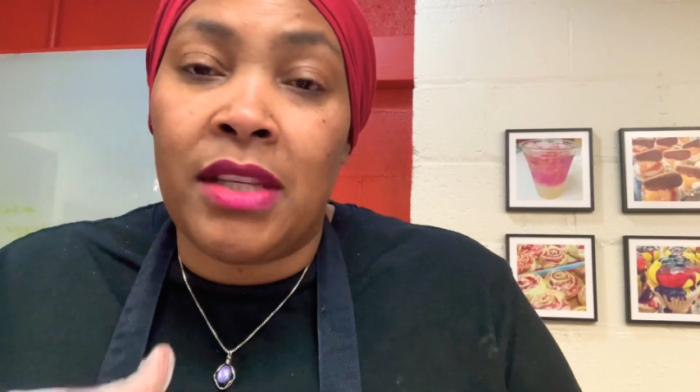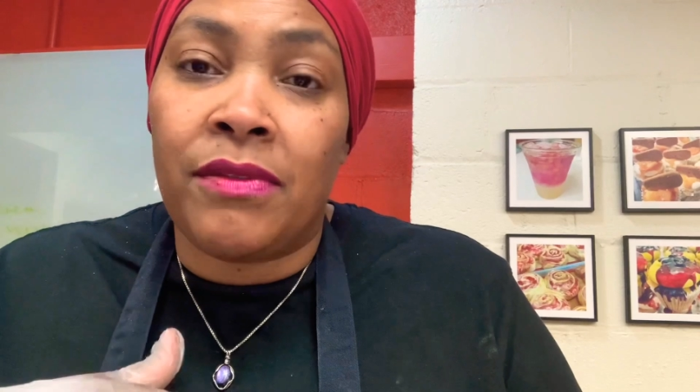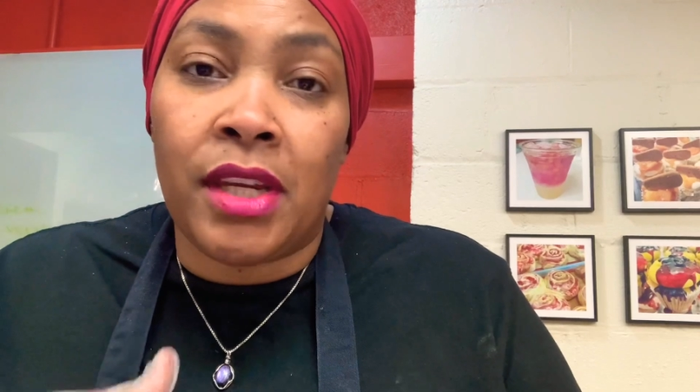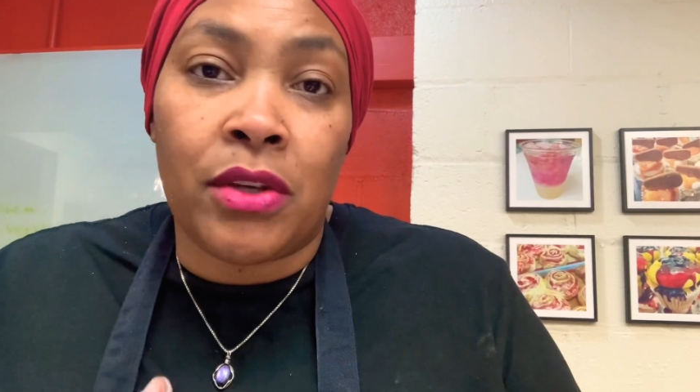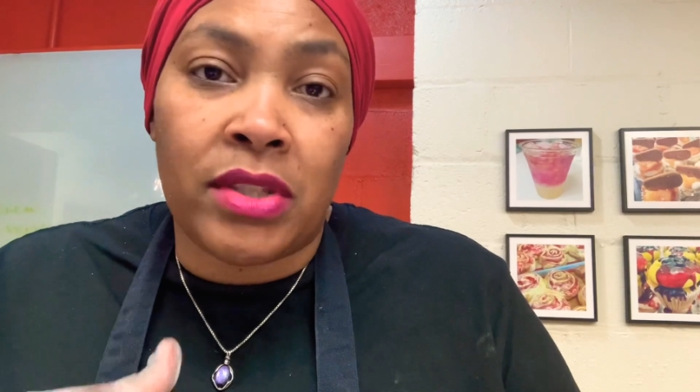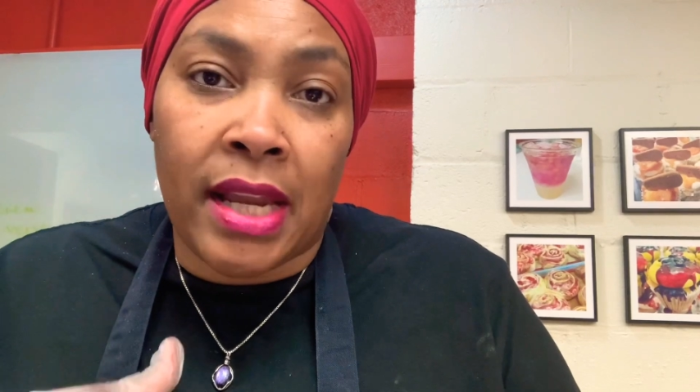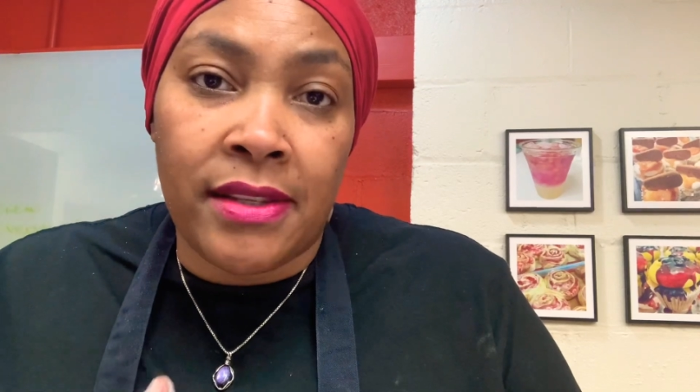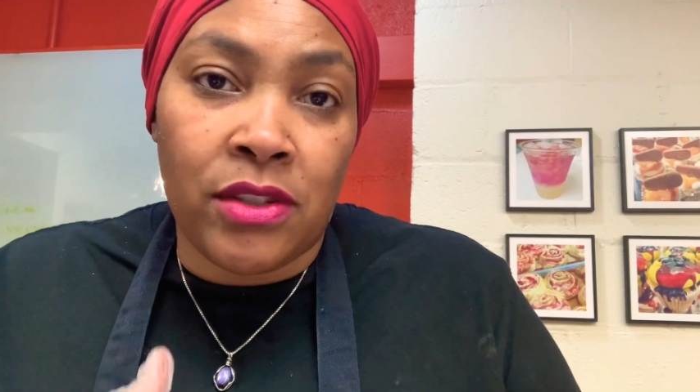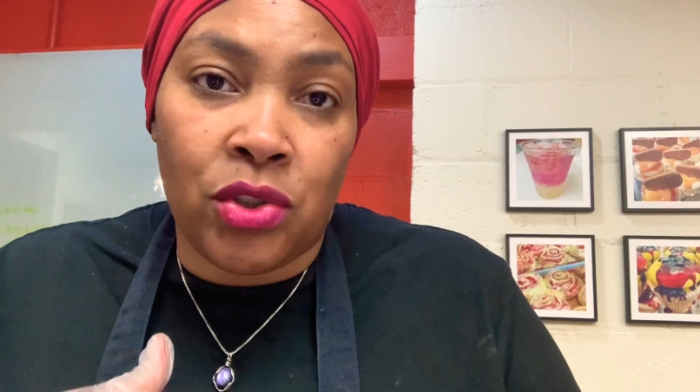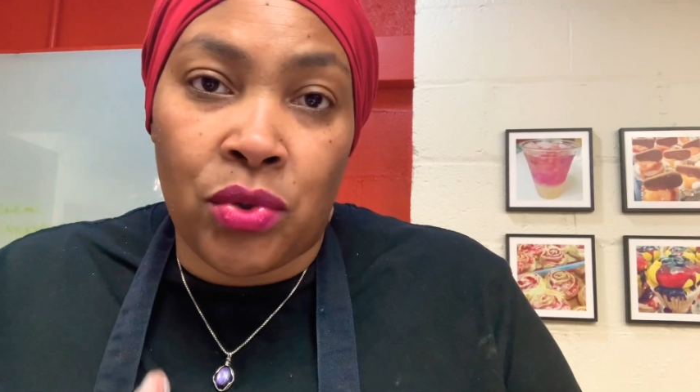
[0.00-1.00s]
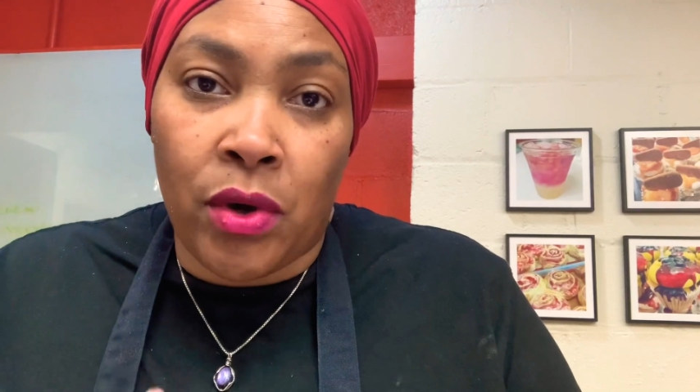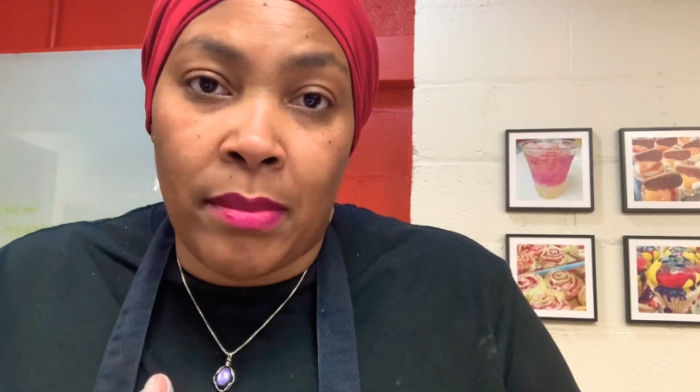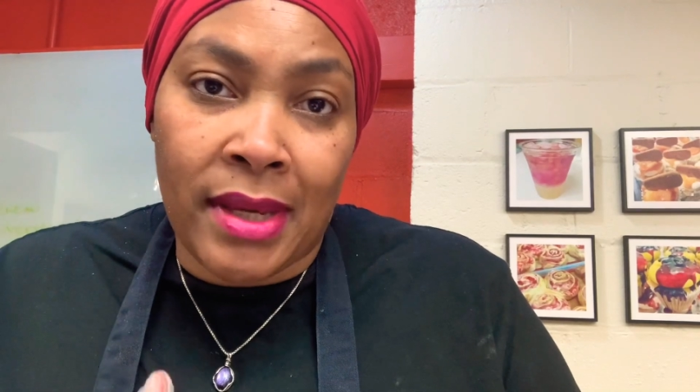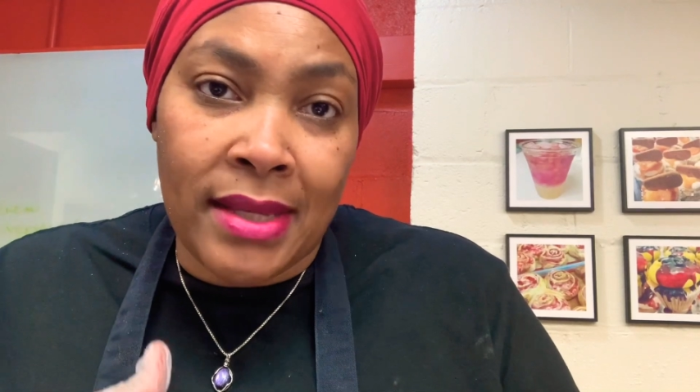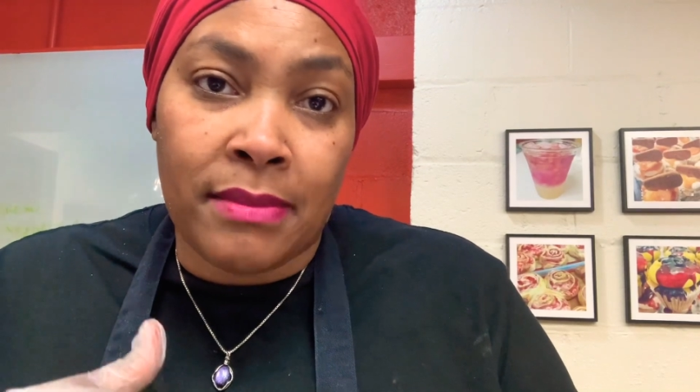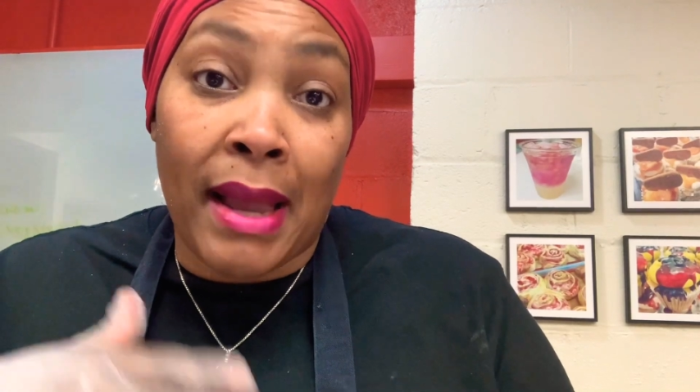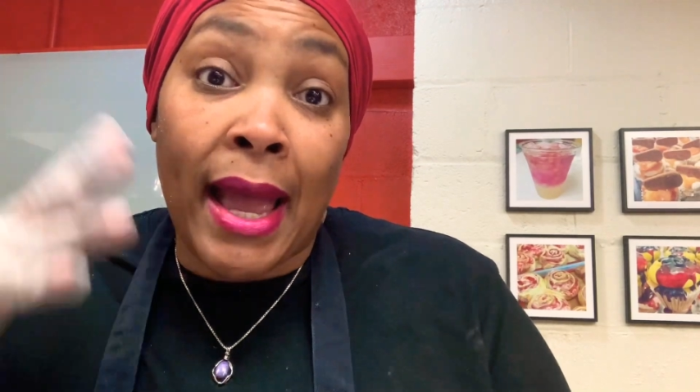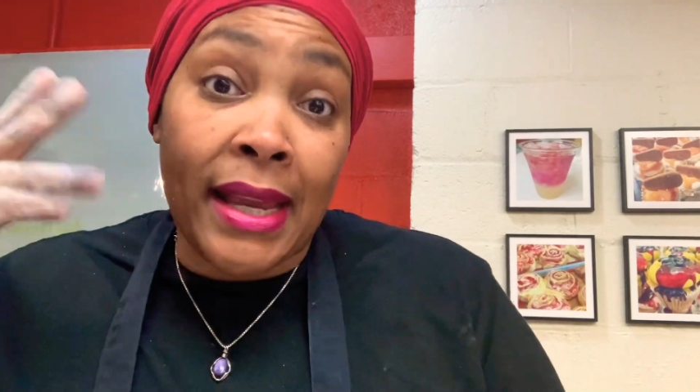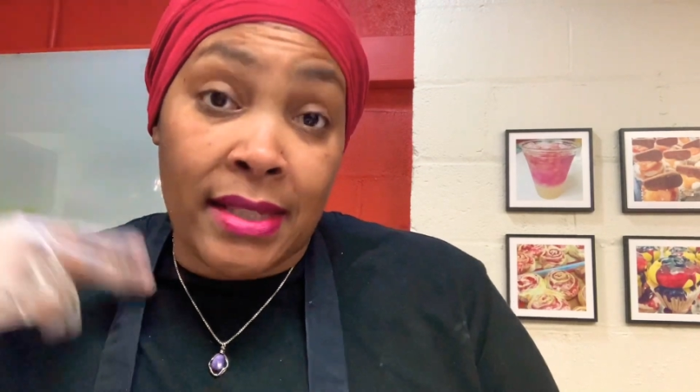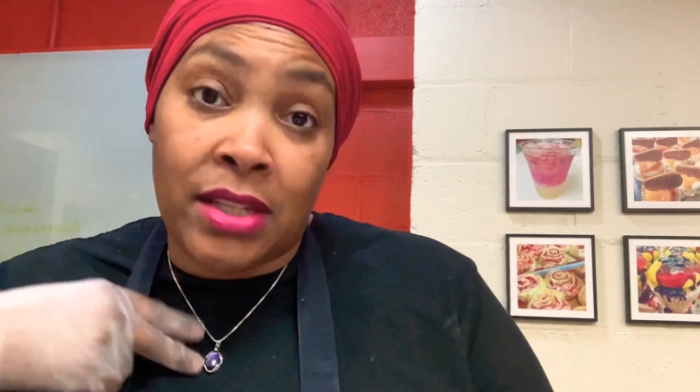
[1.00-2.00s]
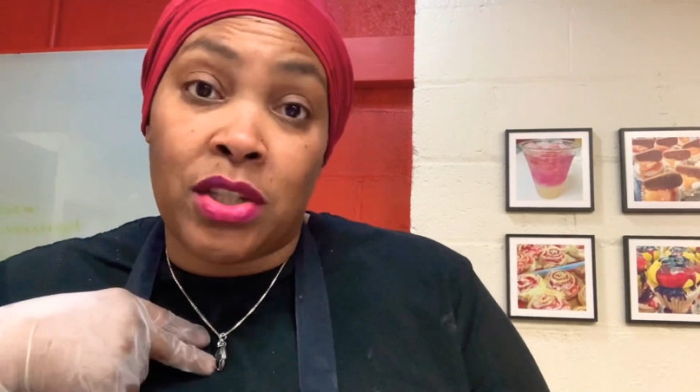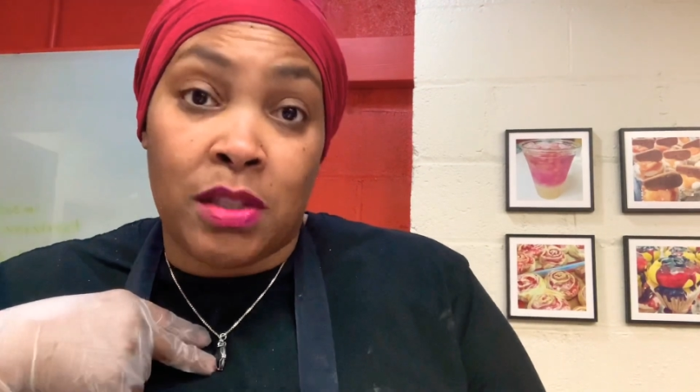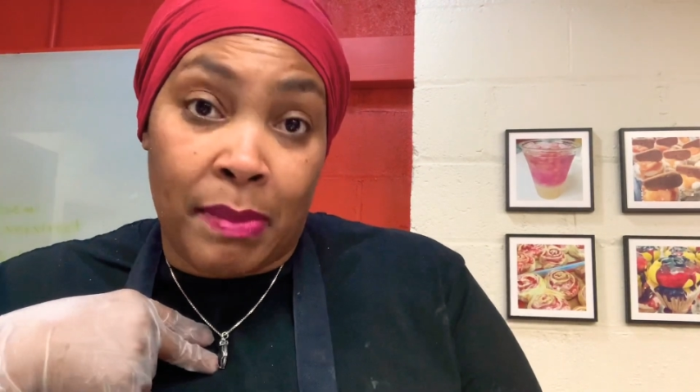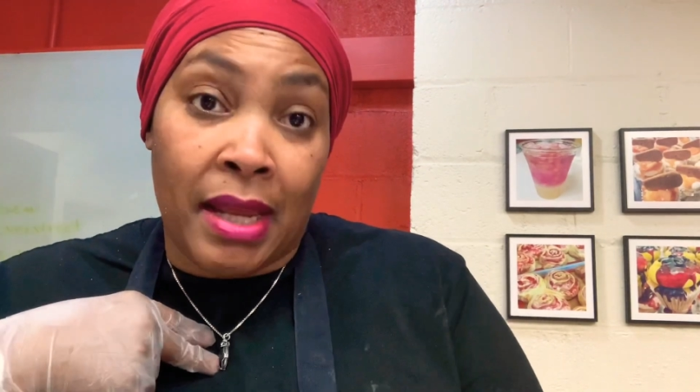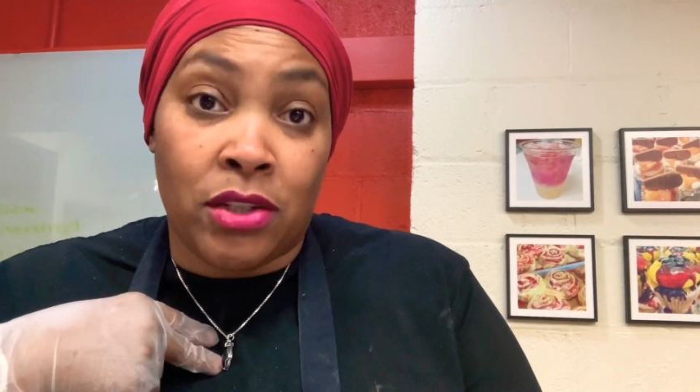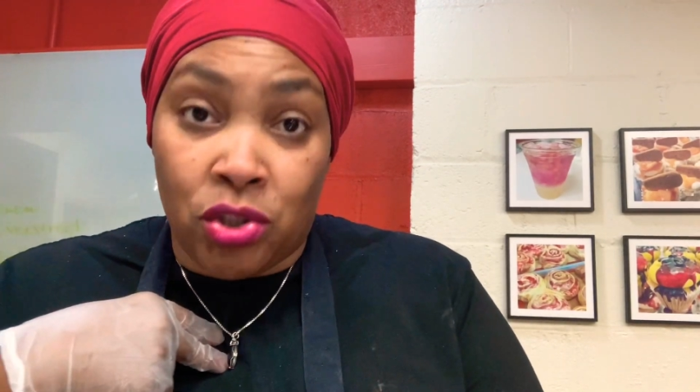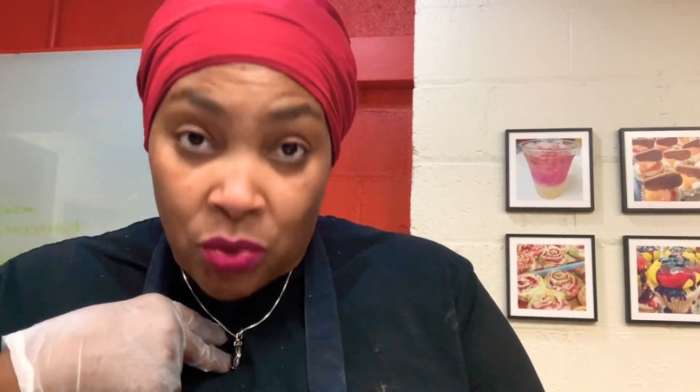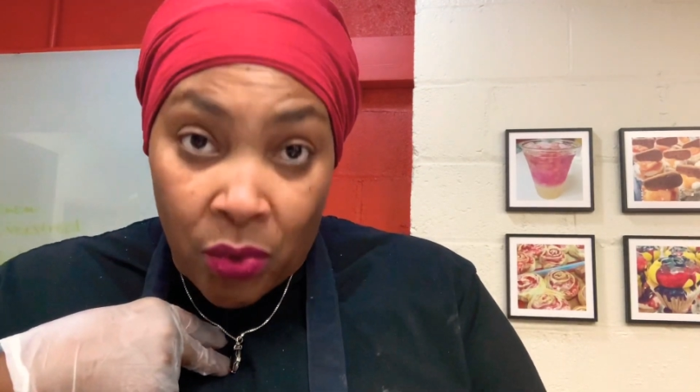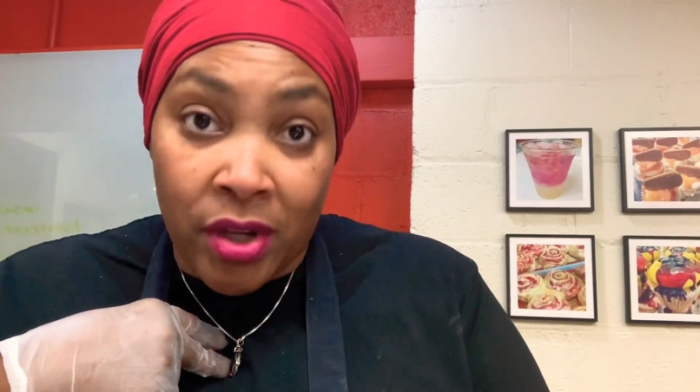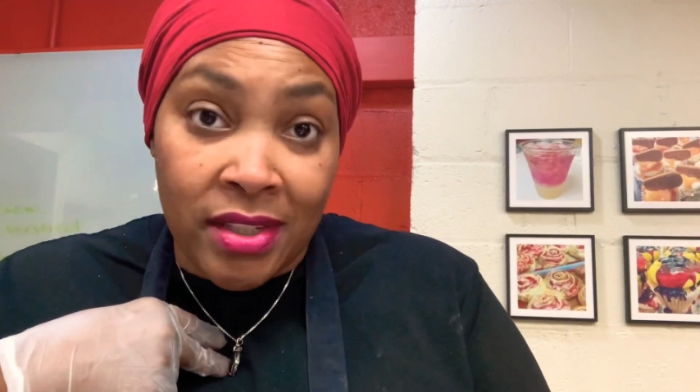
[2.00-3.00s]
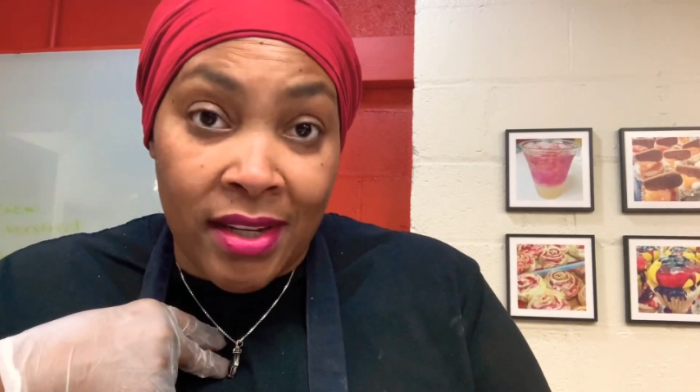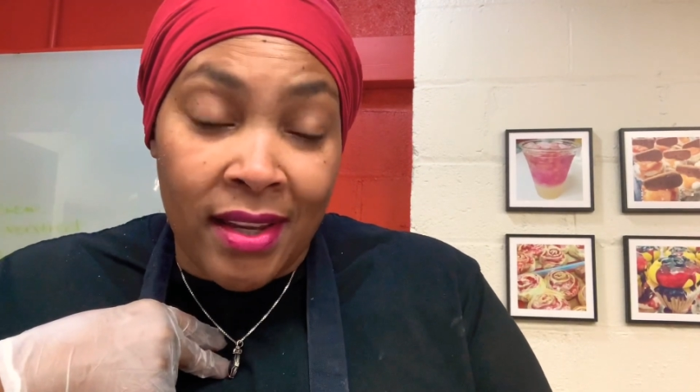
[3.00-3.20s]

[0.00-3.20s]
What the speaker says: videos nice and short, because my attention span is short.